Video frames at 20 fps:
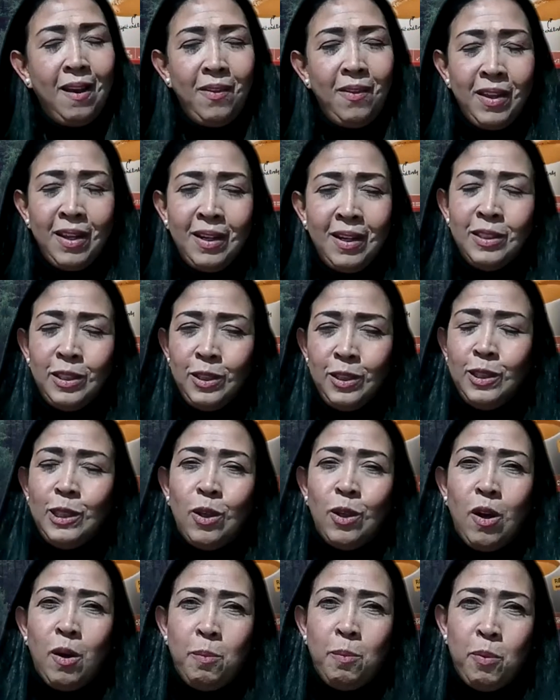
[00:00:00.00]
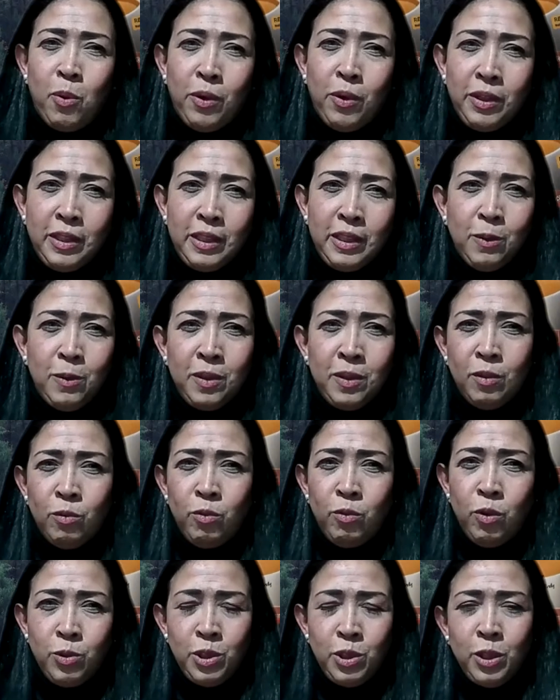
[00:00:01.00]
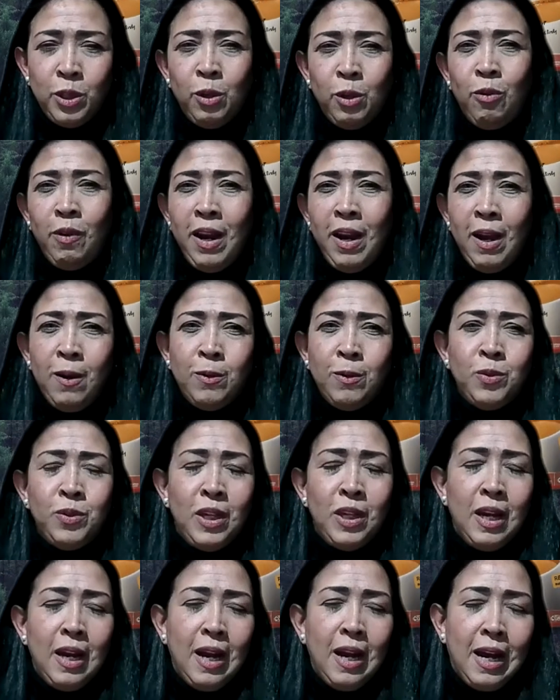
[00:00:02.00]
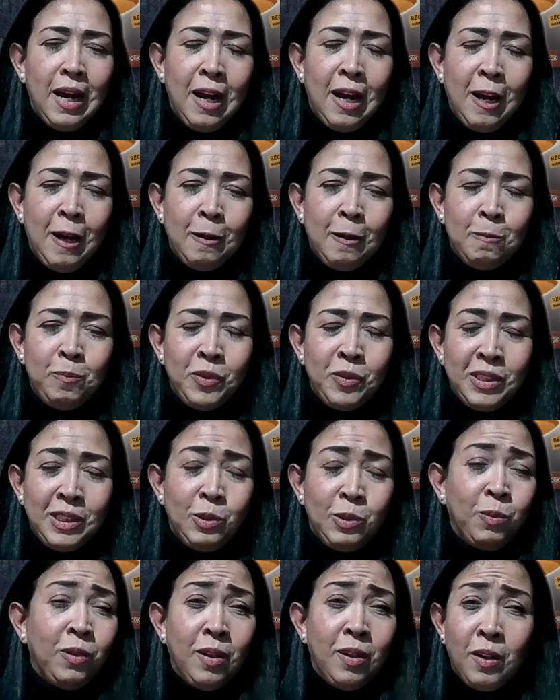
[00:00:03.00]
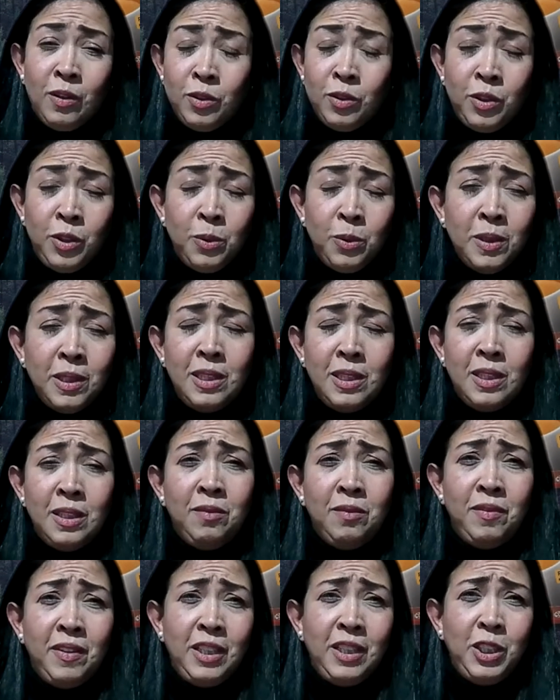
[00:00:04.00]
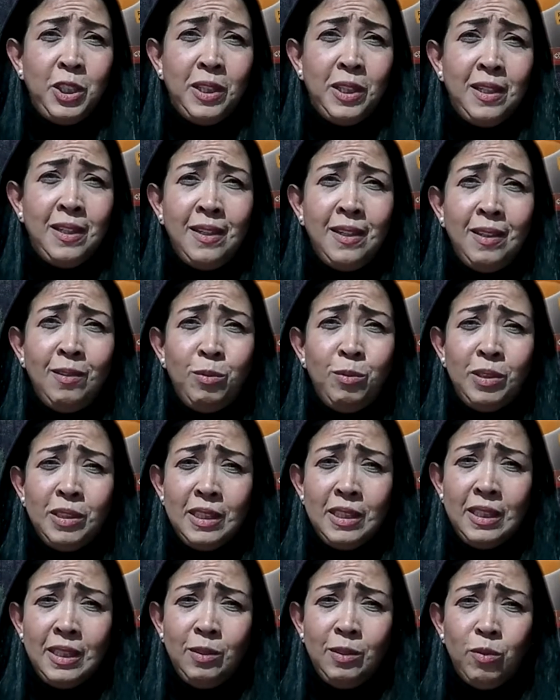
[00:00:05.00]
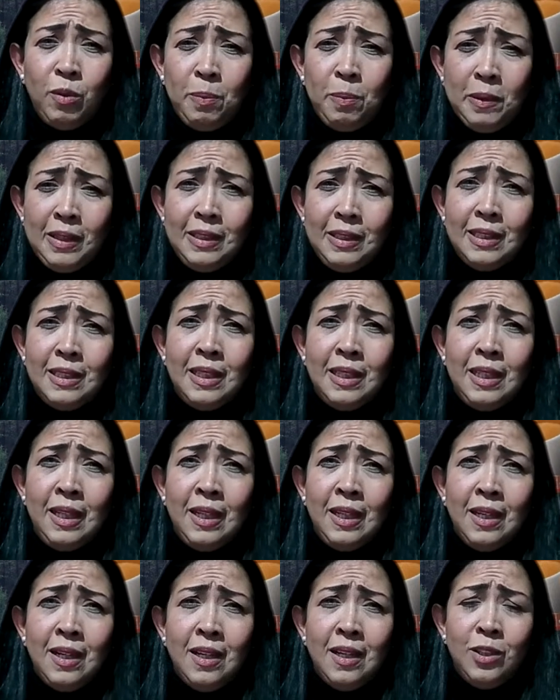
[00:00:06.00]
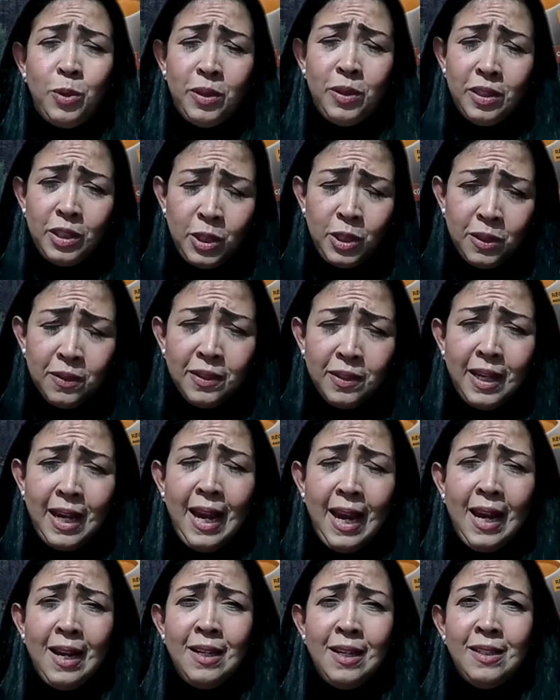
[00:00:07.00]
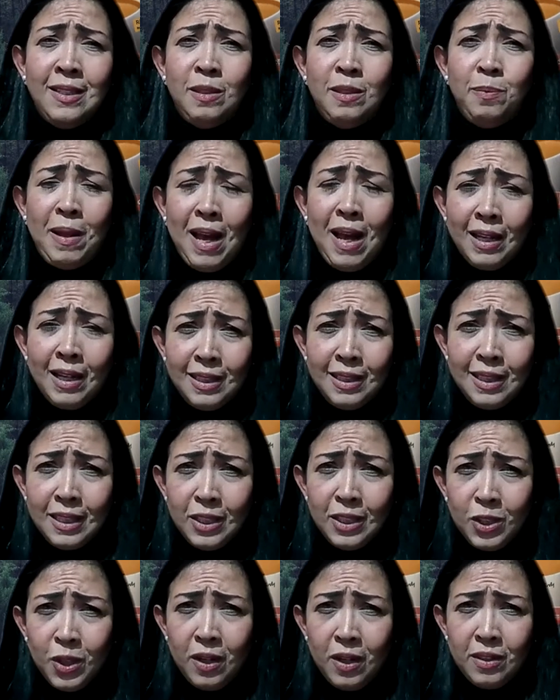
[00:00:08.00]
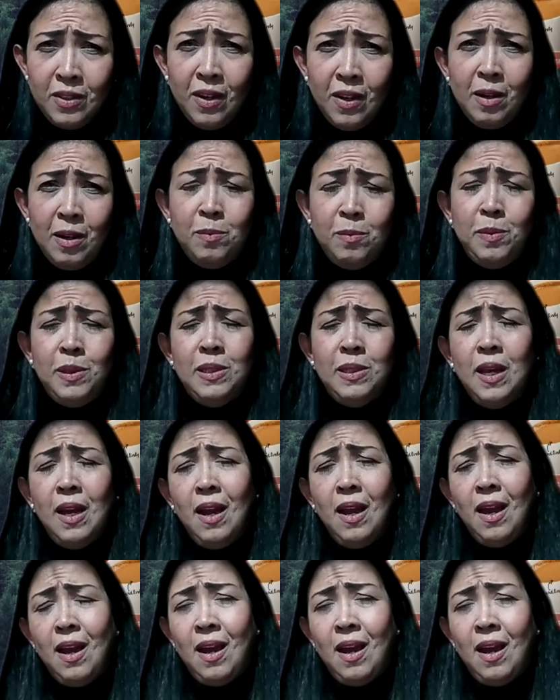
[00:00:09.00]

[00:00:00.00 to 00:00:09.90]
And then, as you saw, Bourdieu and the roast and ground is our newest innovation, really replacing traditional cans, plastic tubs,